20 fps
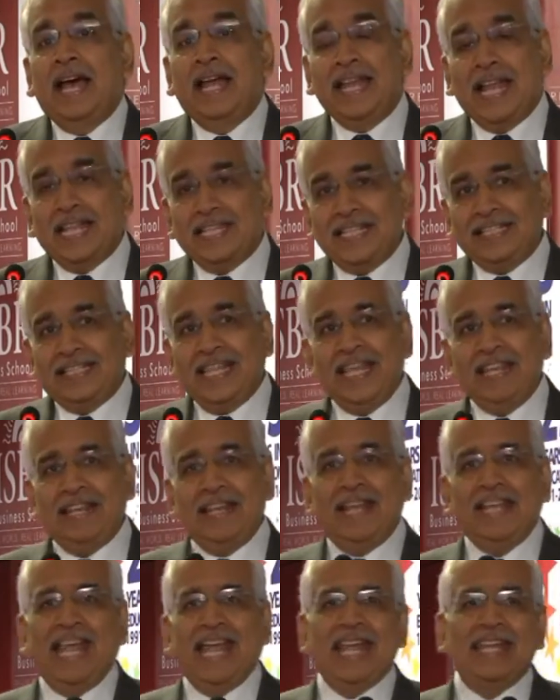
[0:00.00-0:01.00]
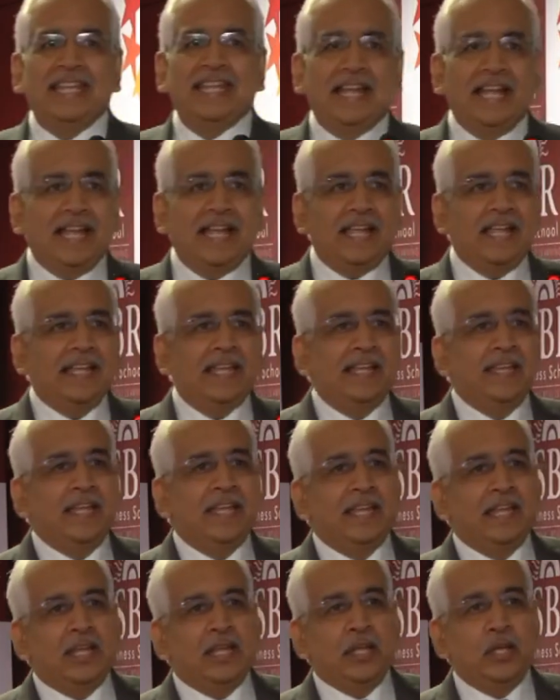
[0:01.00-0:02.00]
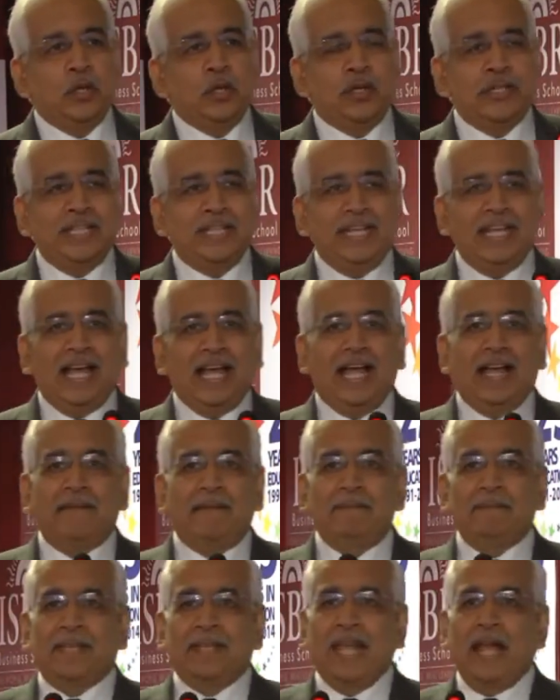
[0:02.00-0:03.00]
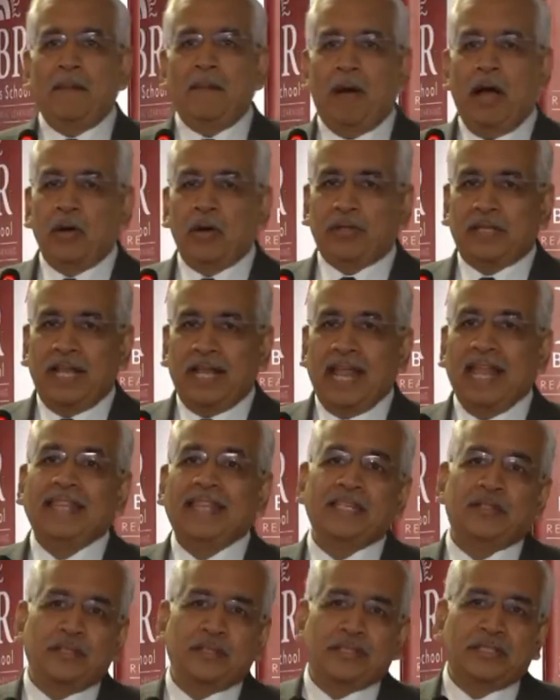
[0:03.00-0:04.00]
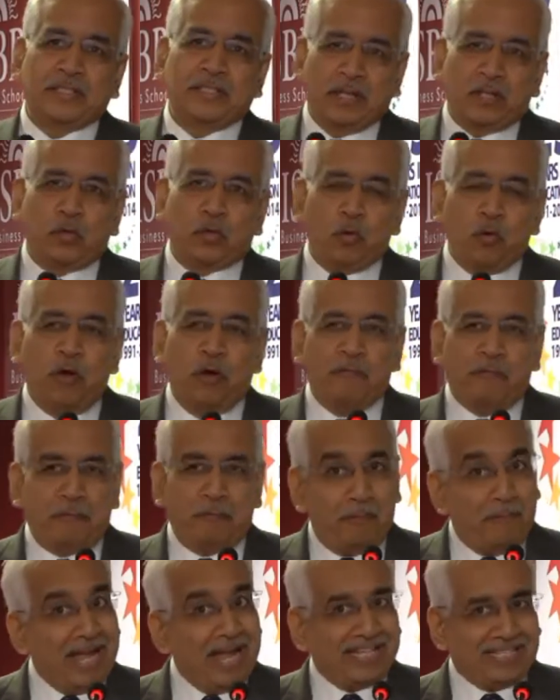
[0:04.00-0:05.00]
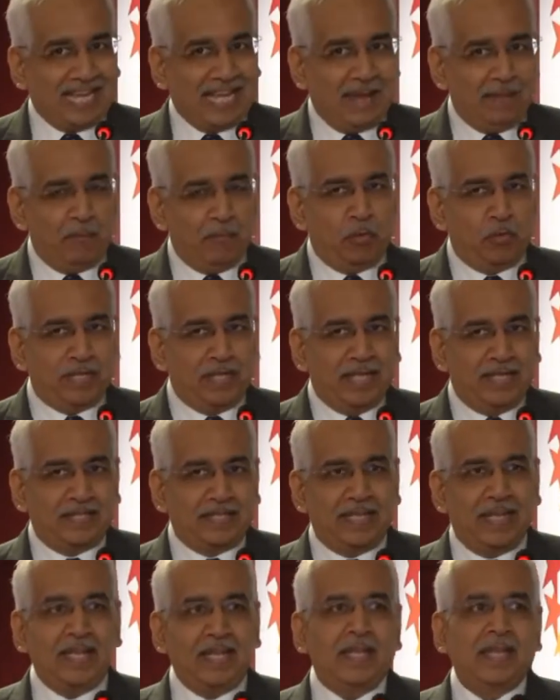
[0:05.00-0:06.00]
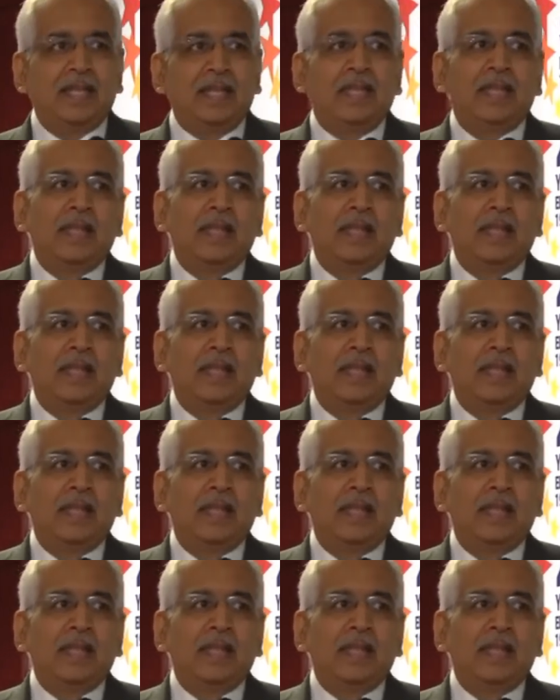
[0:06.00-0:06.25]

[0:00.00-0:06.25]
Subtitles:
Another thing really, and the thing about, and this was true of my time more than thing,